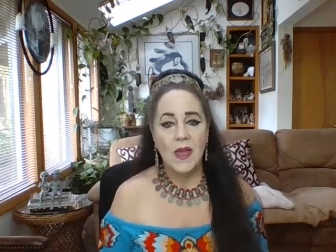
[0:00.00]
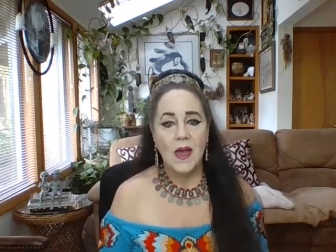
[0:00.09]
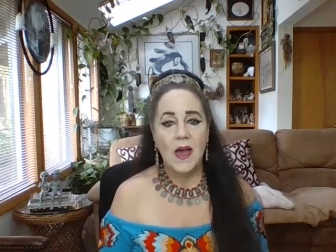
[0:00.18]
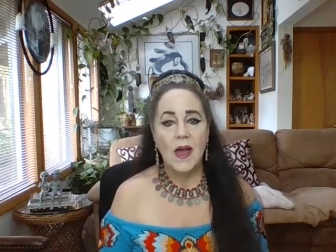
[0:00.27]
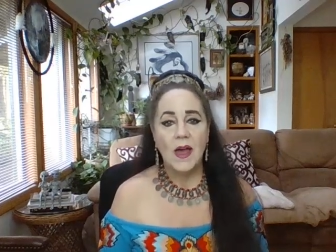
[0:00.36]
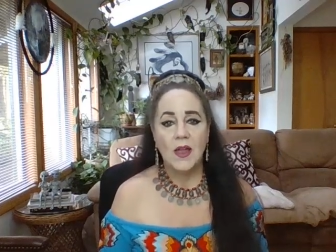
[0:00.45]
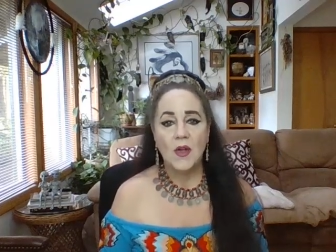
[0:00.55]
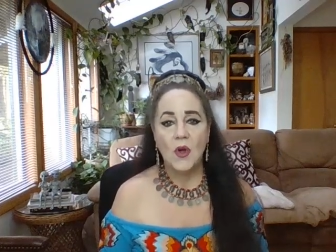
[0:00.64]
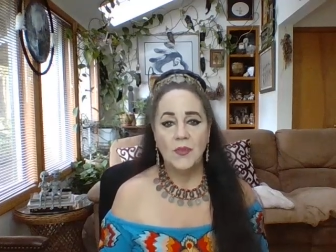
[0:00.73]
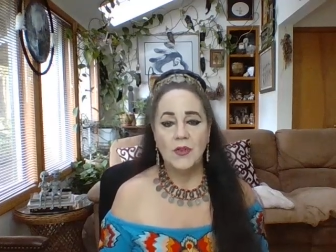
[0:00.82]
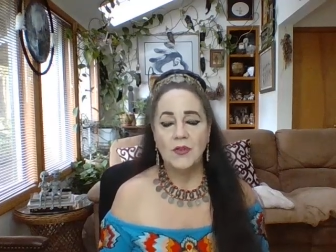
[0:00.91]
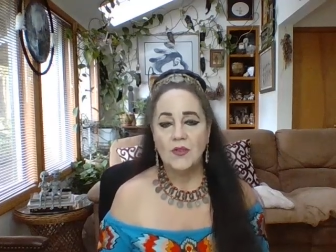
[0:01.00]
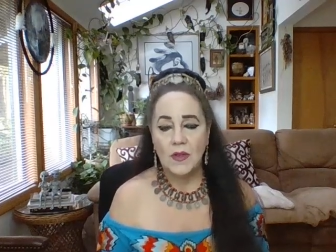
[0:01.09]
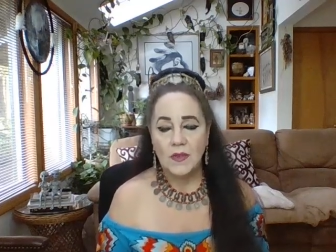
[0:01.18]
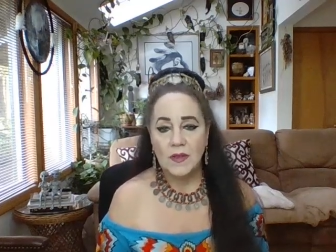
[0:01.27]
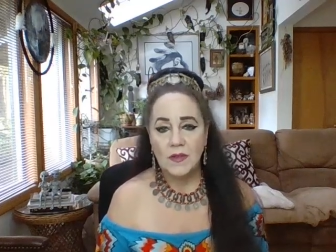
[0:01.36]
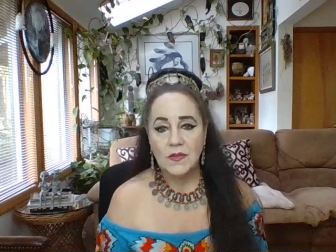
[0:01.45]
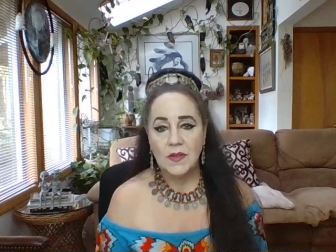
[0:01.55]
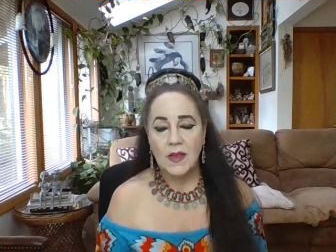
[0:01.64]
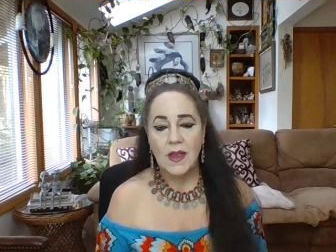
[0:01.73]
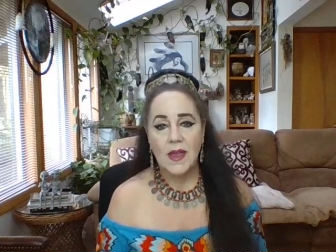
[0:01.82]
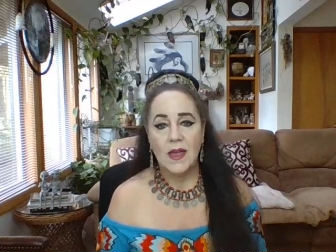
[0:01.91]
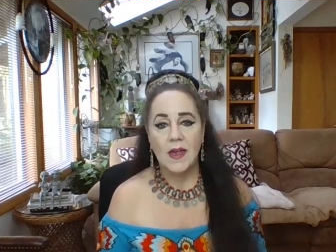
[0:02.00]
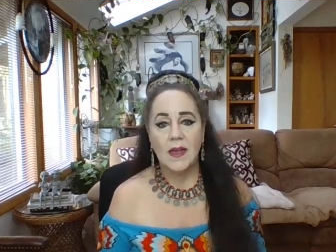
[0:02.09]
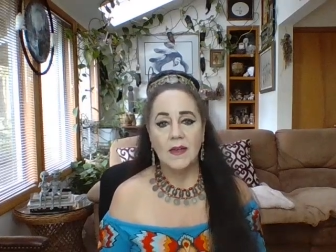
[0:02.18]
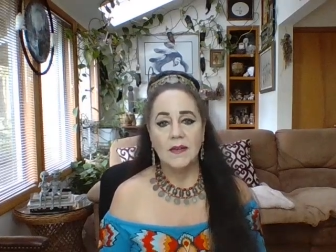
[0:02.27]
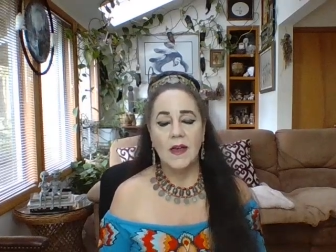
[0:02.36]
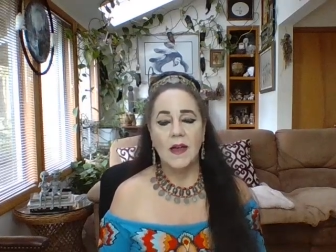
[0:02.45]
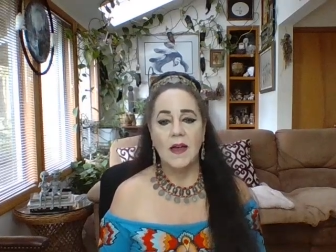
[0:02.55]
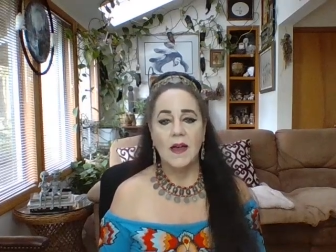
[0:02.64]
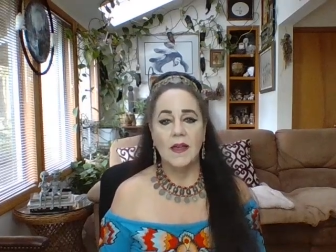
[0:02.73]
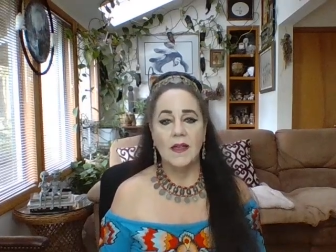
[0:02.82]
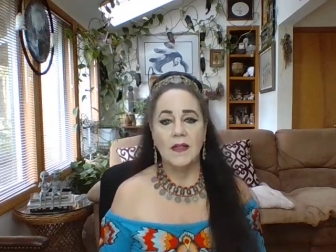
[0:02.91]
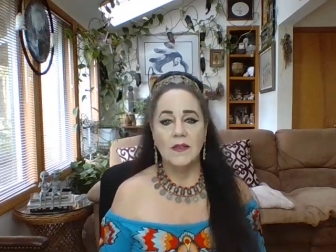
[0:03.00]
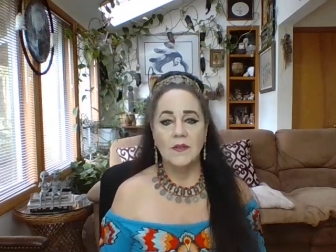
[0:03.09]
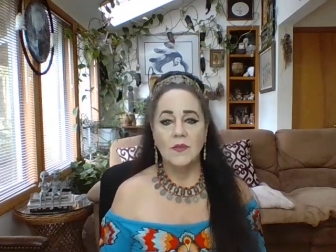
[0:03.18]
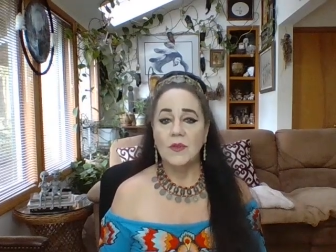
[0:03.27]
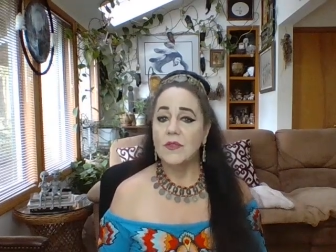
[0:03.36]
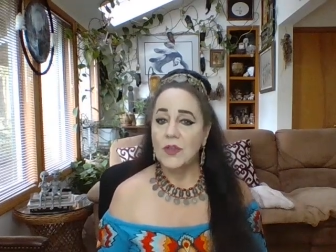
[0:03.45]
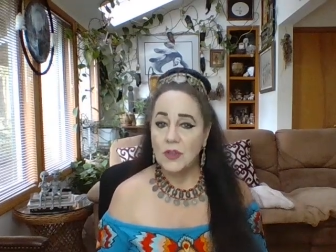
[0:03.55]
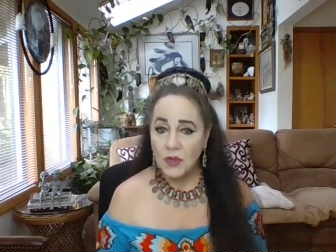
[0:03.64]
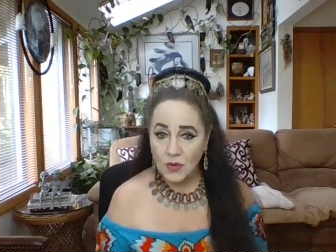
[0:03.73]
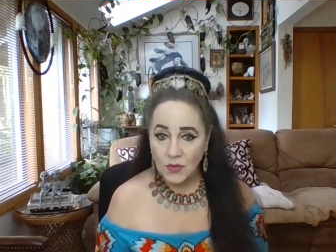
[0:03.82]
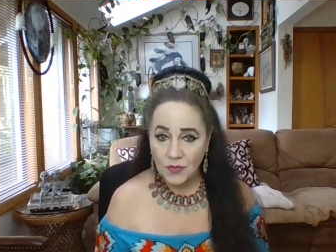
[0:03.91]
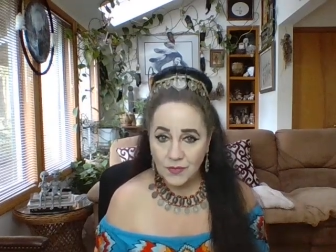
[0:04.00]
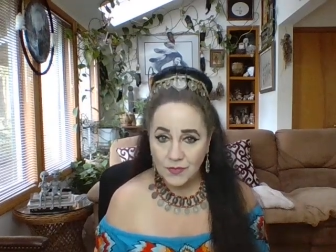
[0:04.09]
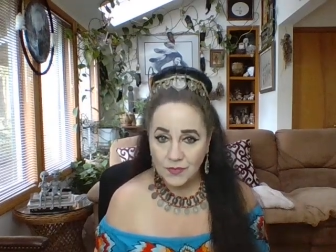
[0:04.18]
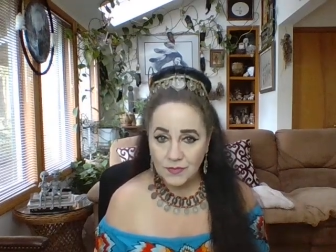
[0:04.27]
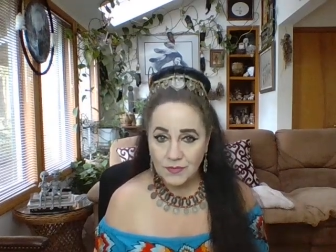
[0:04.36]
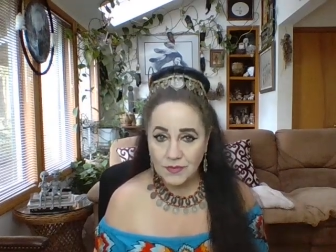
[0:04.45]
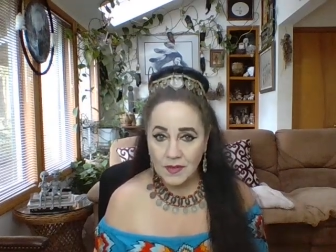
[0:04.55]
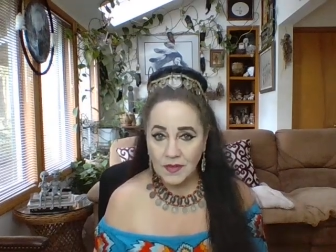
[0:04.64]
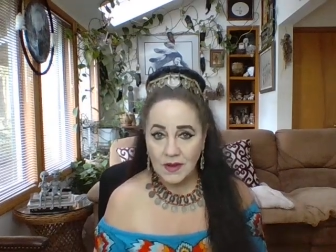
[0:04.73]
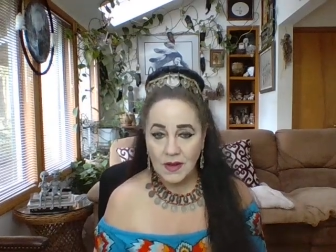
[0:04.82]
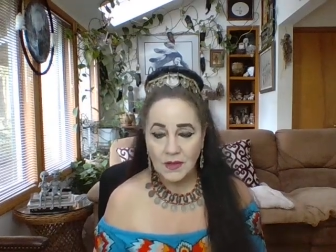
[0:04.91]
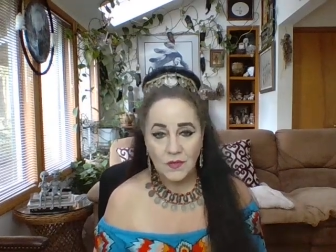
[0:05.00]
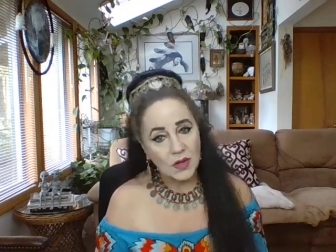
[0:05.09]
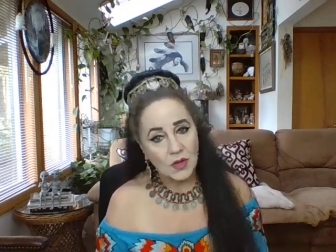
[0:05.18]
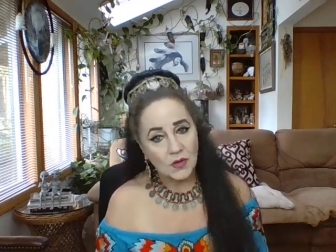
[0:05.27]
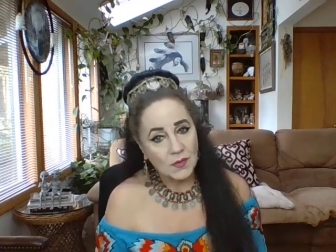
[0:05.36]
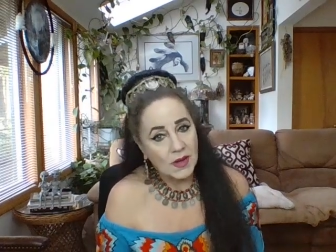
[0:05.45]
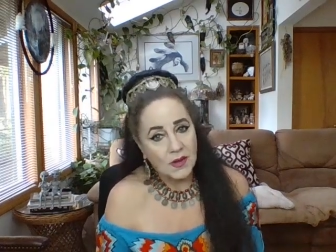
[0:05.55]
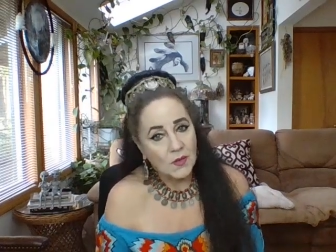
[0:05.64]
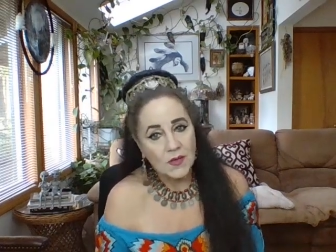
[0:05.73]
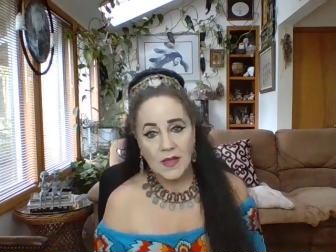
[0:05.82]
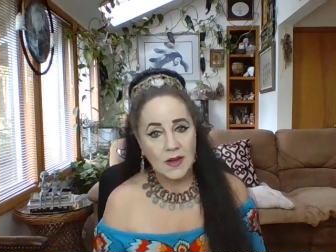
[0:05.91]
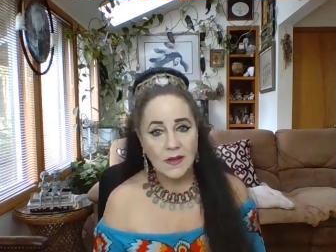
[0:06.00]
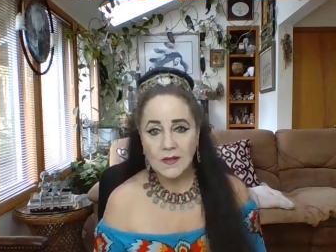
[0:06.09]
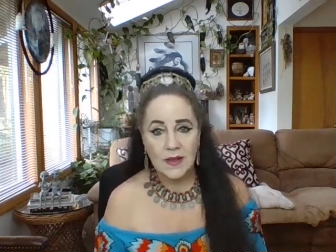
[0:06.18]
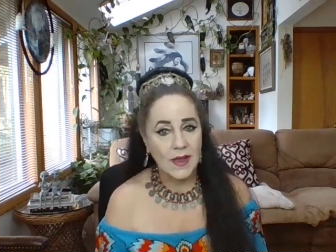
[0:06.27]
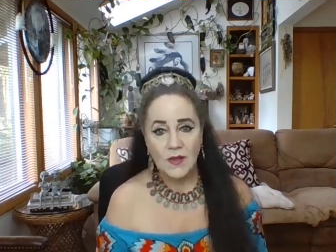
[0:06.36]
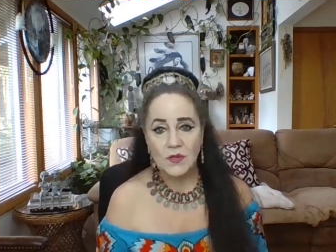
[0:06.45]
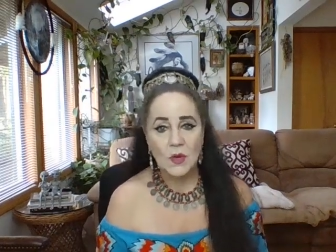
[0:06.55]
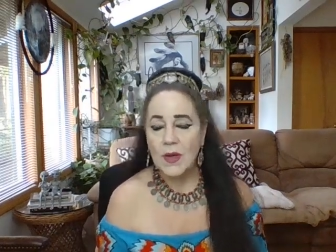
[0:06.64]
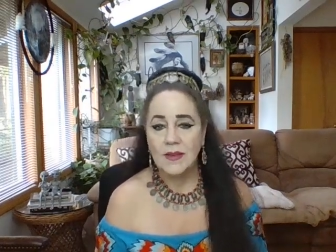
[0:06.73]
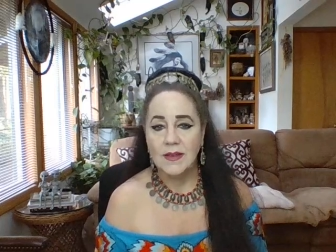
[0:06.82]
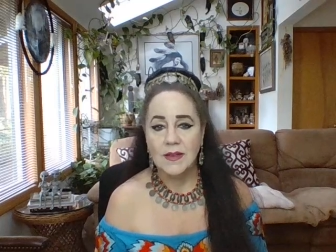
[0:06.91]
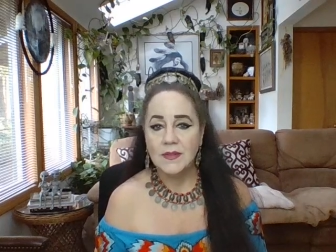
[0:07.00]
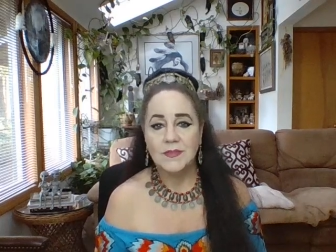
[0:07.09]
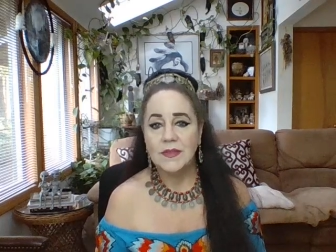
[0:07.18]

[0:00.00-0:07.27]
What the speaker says: I hope you enjoyed this, and I will see you in the next video, depending on what that is. I have no idea.